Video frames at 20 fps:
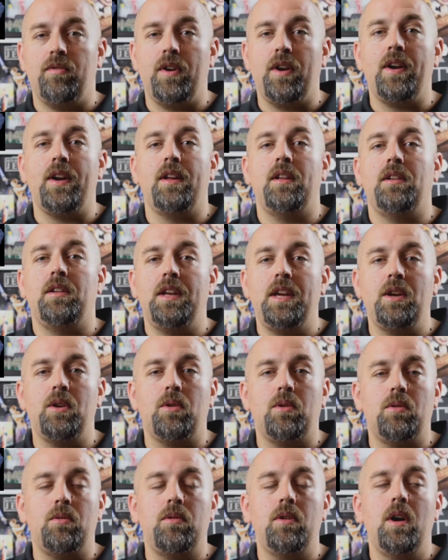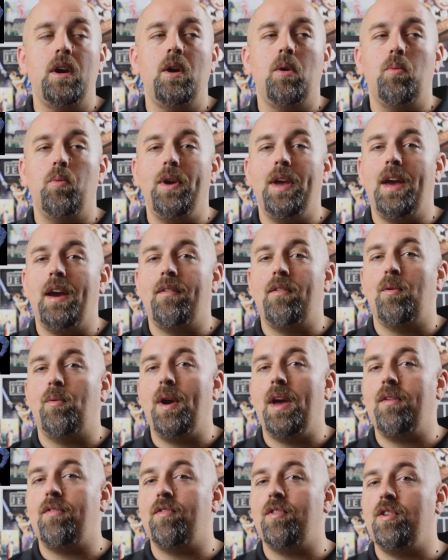very illegal. We have a
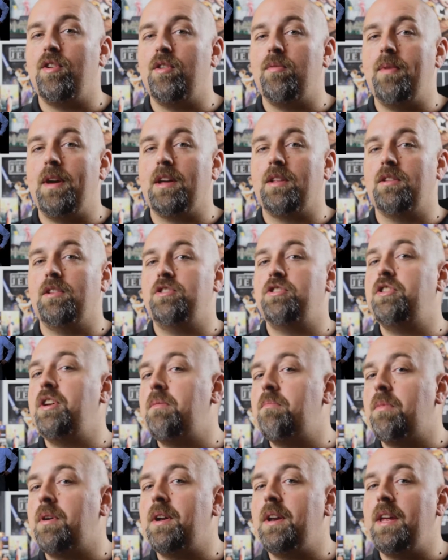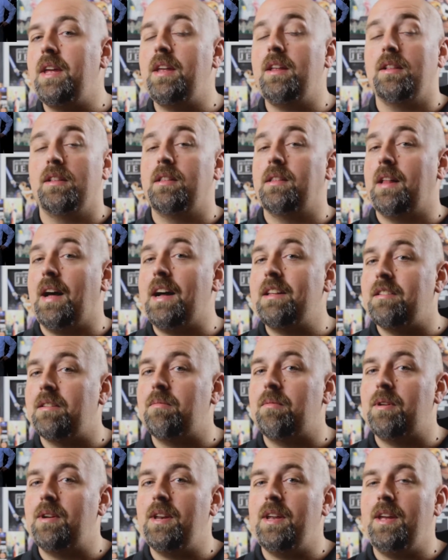way for you to make legit money, lots
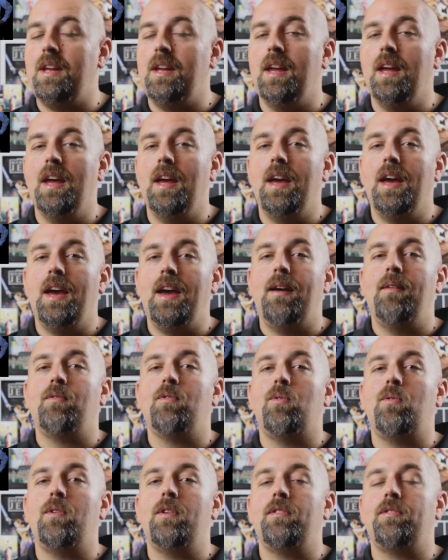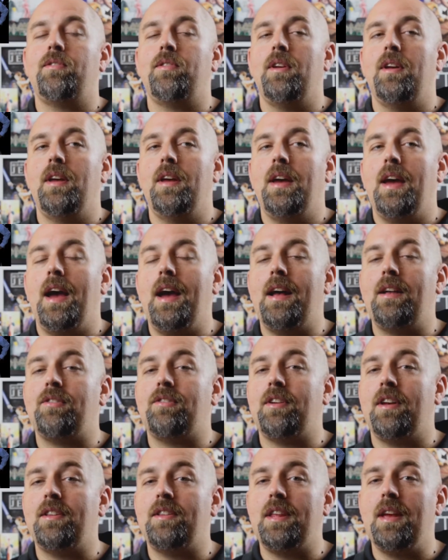of money, and of course, as
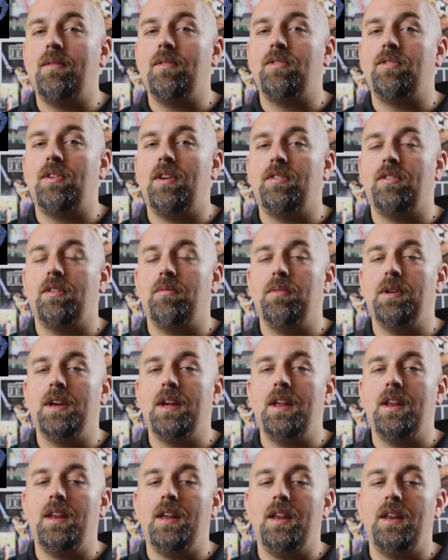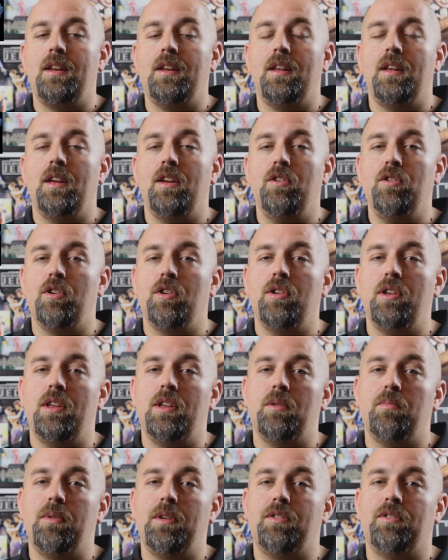Seth Davis says in the beginning, you could
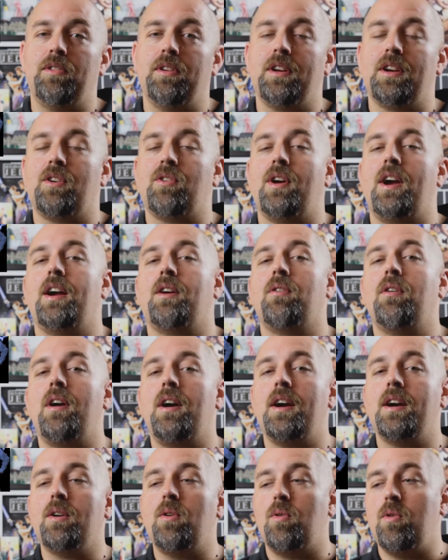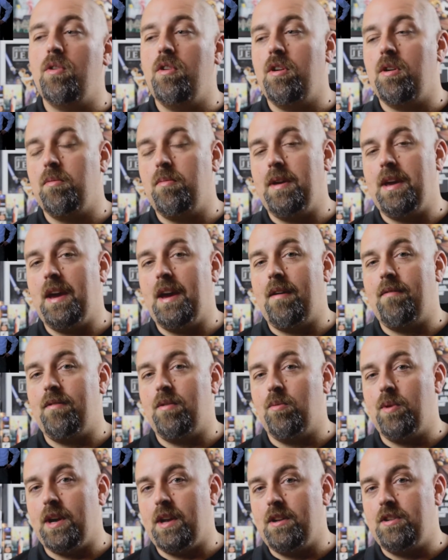either be slinging crack rock or you could be having
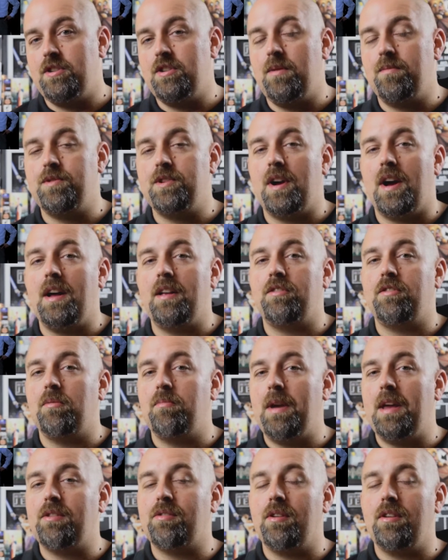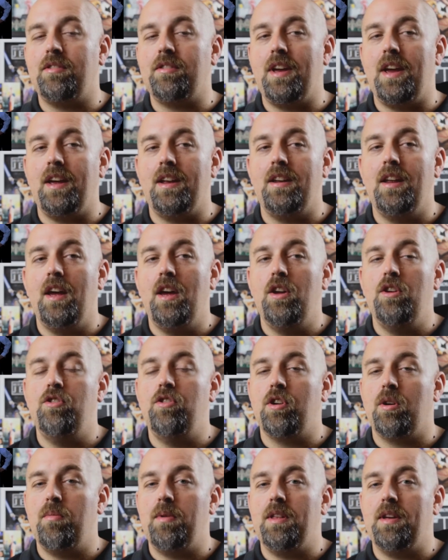a wicked jump shot. So basically saying
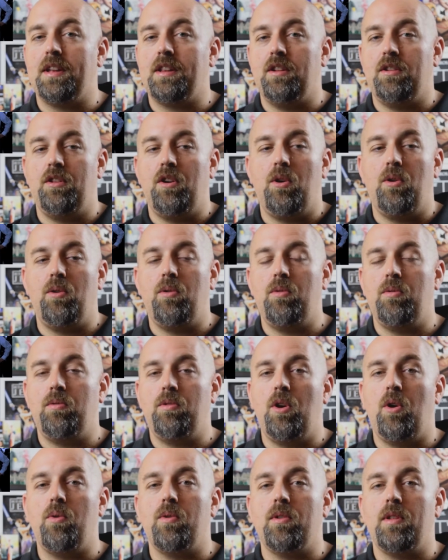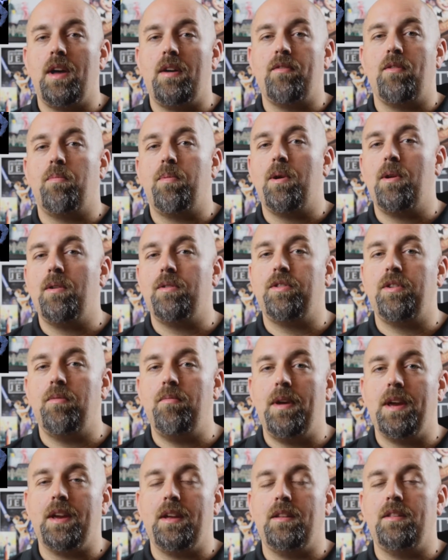you could be like the low lower level person
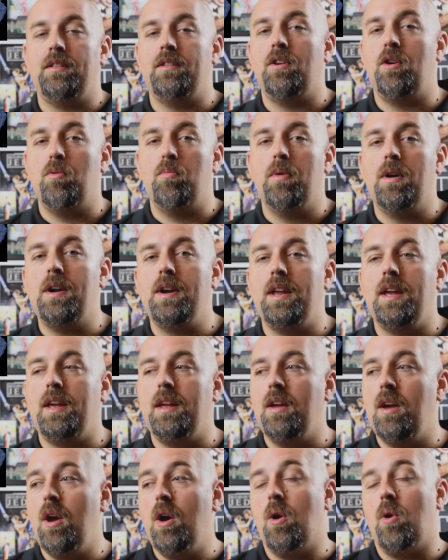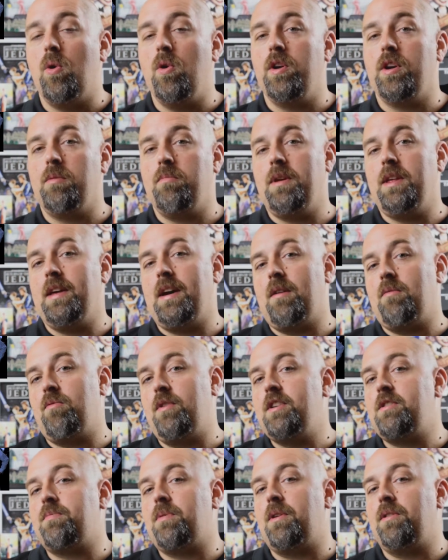making no money or you could be that
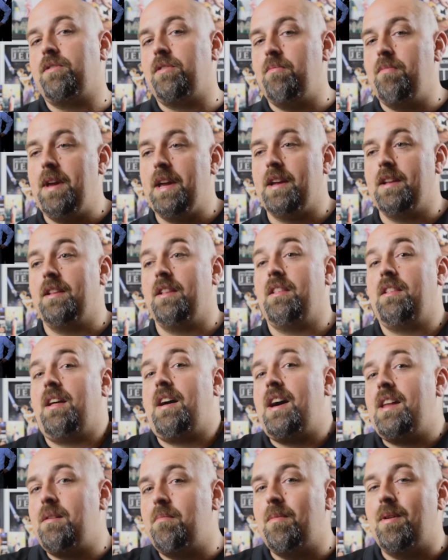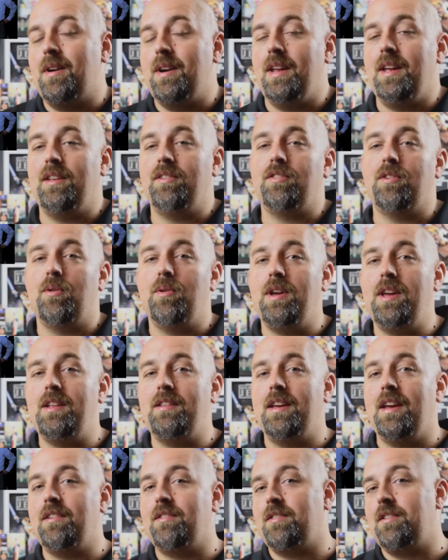rich person making a lot of money. So he
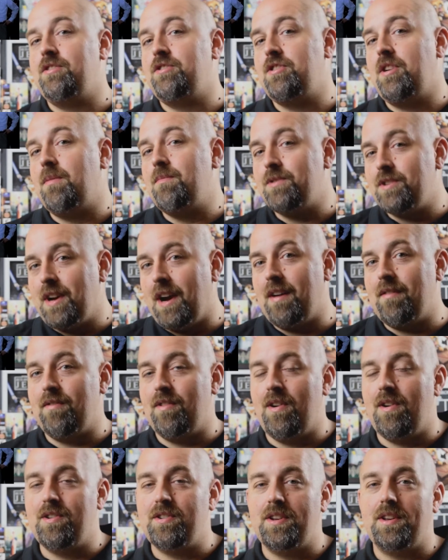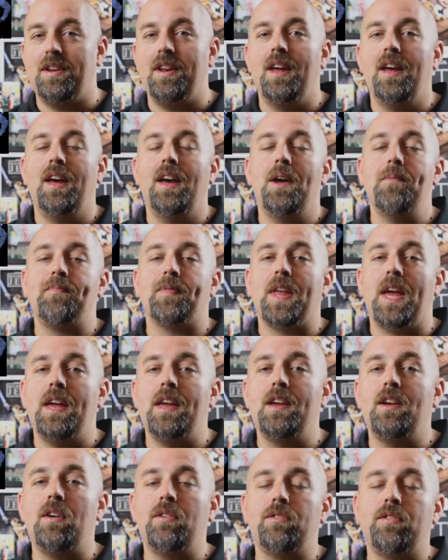takes the jump shot version and
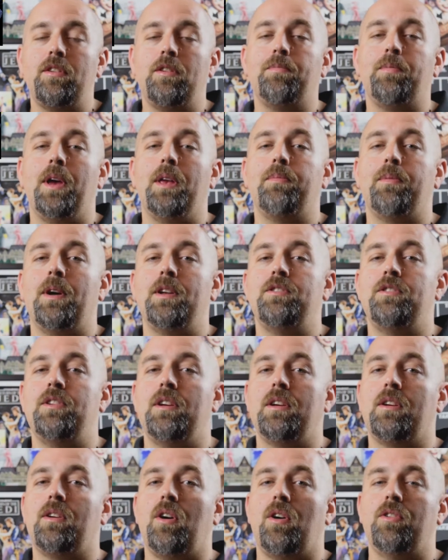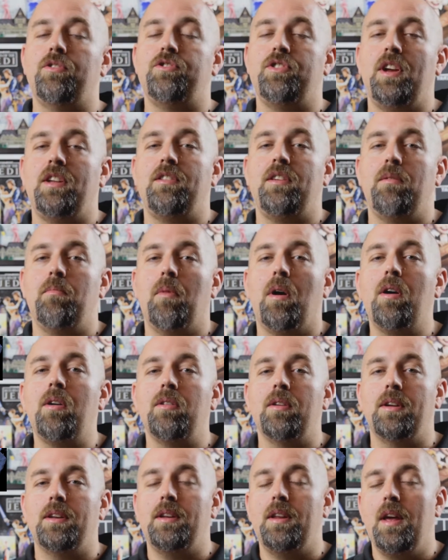he goes to this place by J- called JT
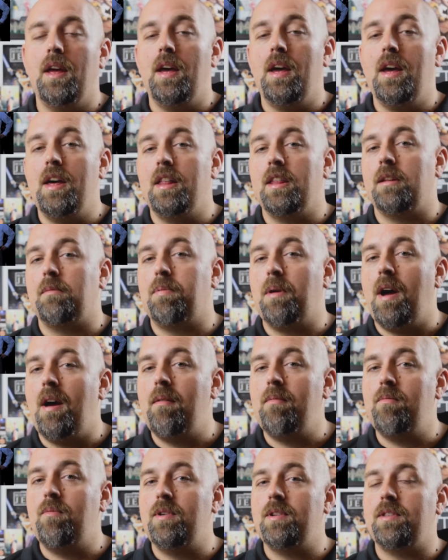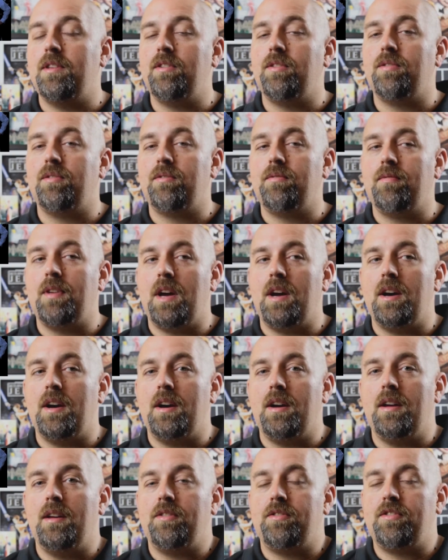Marlin. The problem with this
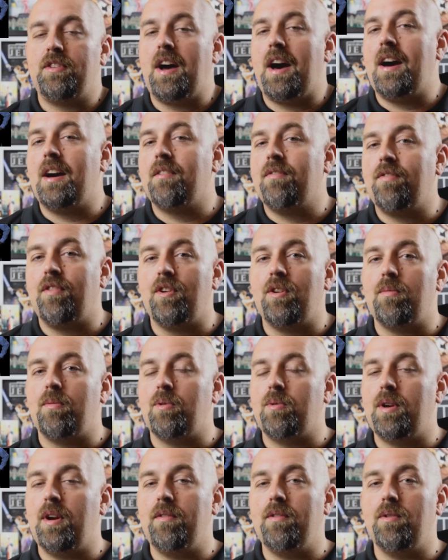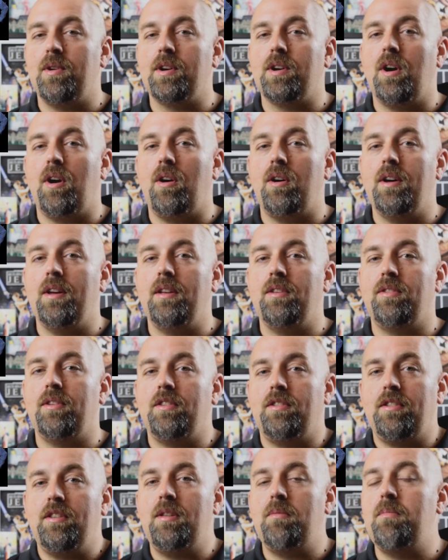uh, stock firm or whatever you want to call it is
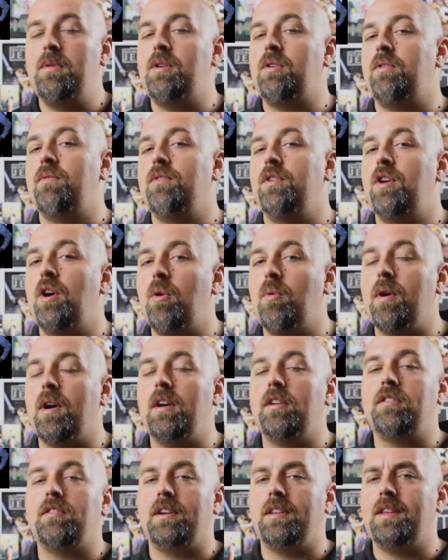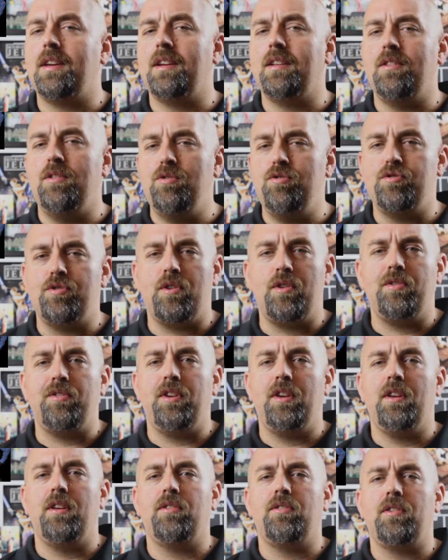it's in the middle of nowhere. It's I think in New
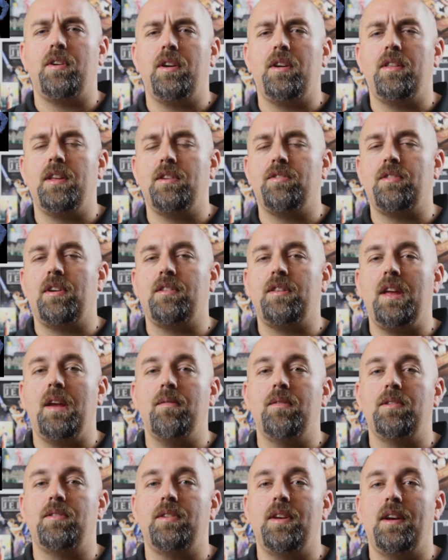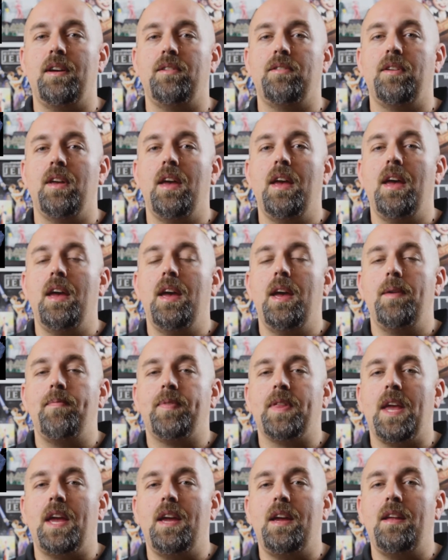Jersey as uh, I think Seth Davis says
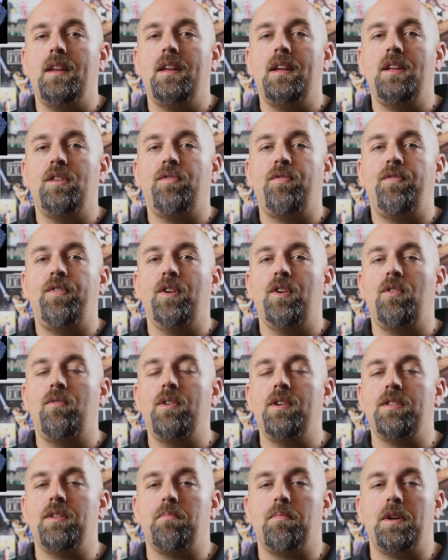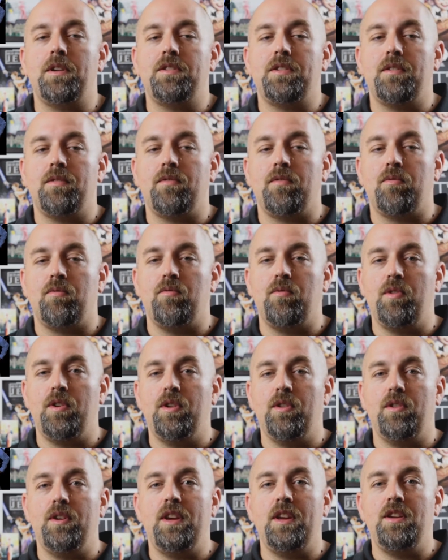and it's filled with a bunch of
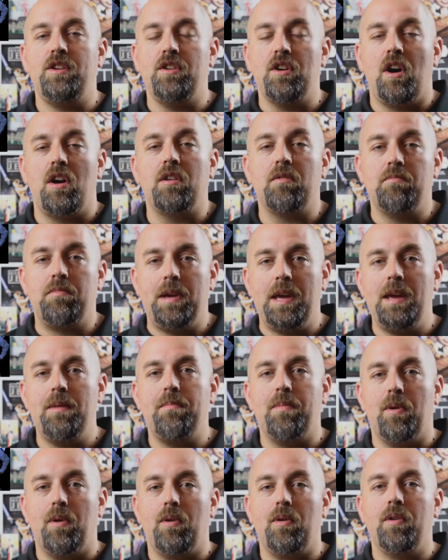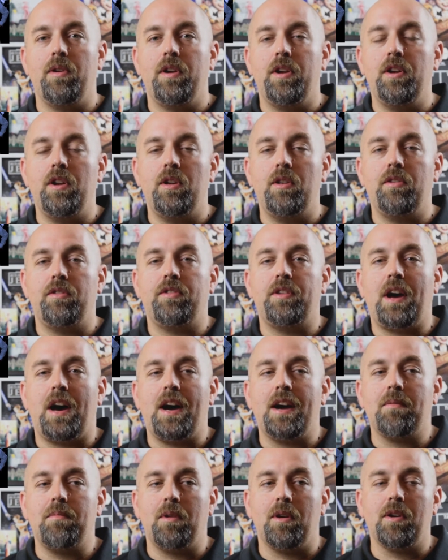really young people. You know, the
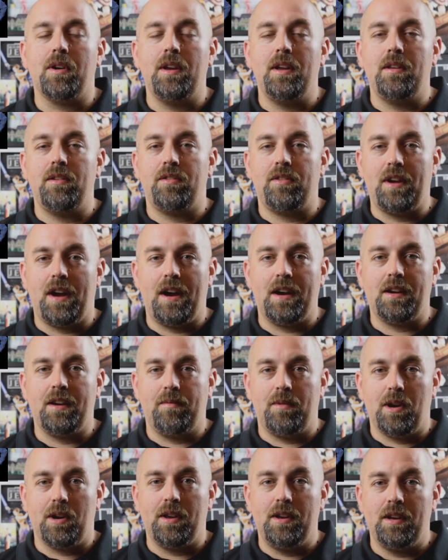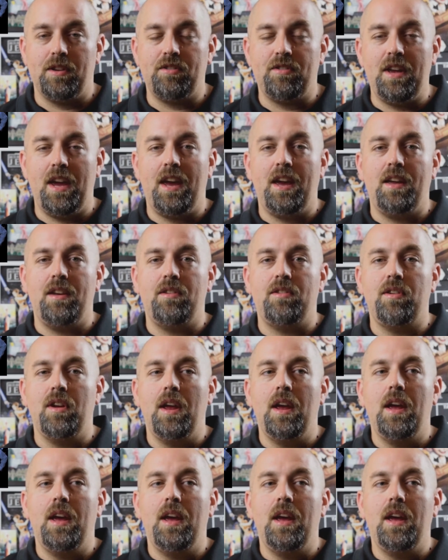stock market, stock market exchange